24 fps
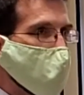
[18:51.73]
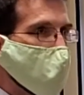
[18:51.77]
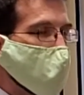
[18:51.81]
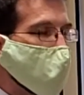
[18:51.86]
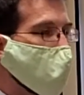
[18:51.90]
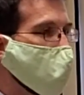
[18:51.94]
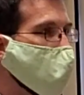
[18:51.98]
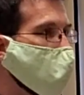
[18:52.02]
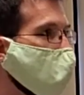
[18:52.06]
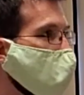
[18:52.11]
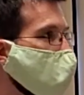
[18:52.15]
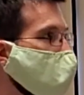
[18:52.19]

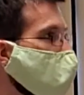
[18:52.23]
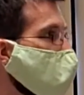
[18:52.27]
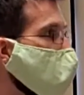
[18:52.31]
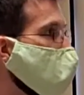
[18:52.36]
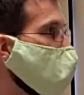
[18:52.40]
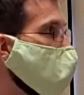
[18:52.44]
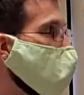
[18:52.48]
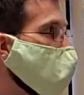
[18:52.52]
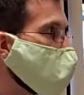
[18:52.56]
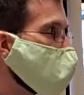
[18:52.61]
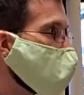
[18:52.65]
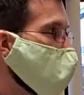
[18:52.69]
then they might
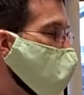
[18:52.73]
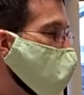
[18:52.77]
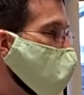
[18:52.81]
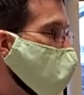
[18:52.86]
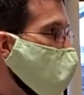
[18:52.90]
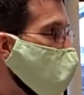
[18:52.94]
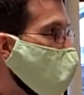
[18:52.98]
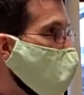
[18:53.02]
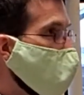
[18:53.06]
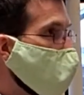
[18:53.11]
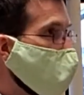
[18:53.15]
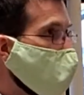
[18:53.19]
also
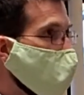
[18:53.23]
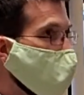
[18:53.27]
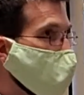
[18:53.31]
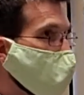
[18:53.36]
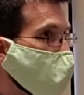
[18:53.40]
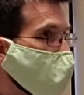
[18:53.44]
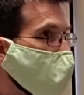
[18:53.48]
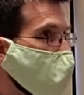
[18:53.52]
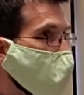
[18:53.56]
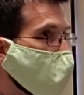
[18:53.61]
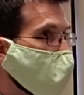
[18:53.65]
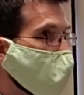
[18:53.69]
be allies
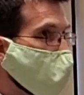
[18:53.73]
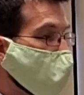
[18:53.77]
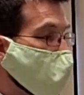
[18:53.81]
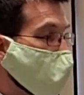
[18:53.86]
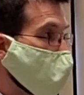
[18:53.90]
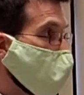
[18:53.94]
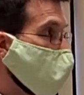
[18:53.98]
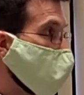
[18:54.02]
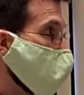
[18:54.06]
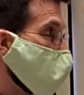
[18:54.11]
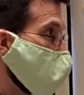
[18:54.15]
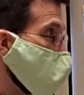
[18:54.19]
with
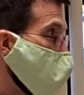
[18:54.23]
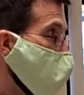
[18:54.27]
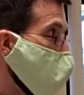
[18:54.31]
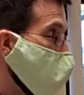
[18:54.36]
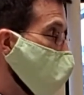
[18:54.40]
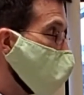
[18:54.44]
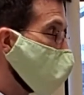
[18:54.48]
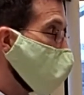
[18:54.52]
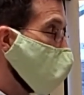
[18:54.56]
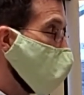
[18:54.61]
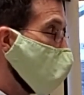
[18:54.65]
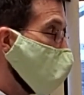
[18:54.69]
some
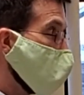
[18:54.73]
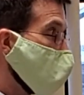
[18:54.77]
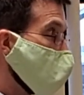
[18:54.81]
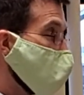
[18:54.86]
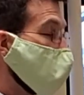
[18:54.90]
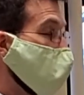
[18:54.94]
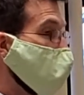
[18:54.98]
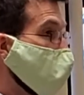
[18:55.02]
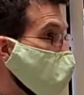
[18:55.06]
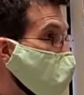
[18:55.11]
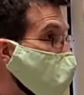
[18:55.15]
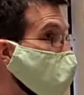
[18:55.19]
group
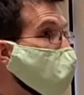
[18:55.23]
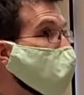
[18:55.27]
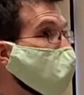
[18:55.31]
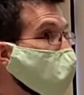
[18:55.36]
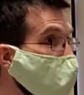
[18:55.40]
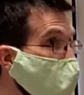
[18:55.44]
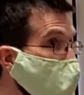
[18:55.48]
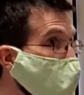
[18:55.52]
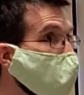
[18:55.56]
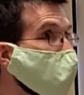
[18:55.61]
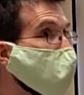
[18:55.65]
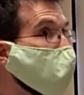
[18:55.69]
that we
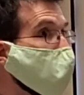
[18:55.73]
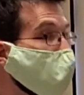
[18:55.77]
really,